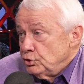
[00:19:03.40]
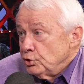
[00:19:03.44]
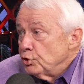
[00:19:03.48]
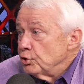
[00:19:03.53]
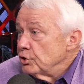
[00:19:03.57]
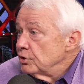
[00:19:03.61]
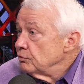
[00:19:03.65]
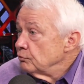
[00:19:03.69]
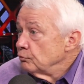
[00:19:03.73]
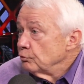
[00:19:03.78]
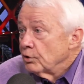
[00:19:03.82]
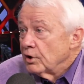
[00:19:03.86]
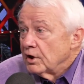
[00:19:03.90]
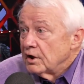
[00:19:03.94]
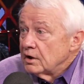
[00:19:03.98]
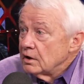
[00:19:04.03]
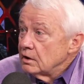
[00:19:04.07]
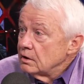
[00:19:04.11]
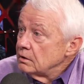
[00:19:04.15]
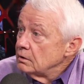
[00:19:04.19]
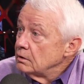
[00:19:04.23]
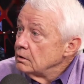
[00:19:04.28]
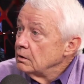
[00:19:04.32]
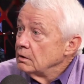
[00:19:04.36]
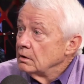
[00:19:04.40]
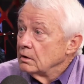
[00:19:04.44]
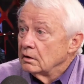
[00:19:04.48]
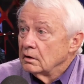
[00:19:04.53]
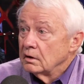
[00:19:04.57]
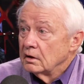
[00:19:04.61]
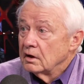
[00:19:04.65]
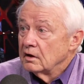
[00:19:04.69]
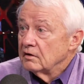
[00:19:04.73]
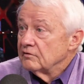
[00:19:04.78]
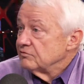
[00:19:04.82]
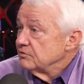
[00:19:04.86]
Do it and run it and
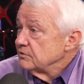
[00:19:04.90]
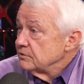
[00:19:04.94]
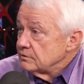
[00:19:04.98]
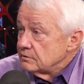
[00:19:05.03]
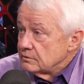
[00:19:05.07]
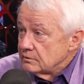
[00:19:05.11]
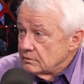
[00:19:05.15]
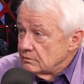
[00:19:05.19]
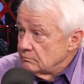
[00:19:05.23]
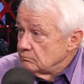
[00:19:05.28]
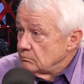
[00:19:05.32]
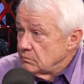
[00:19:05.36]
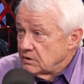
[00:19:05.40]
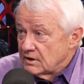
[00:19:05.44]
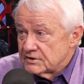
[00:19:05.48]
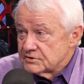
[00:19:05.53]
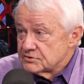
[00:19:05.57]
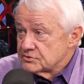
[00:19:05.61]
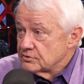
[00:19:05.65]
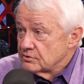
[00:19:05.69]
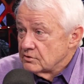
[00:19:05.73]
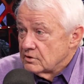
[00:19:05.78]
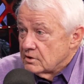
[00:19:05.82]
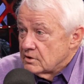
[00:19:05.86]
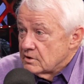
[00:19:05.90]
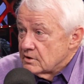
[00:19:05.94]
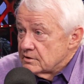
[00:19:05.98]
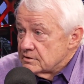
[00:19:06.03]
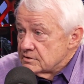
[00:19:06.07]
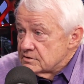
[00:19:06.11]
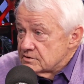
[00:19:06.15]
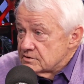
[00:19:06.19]
love it and bless their hearts.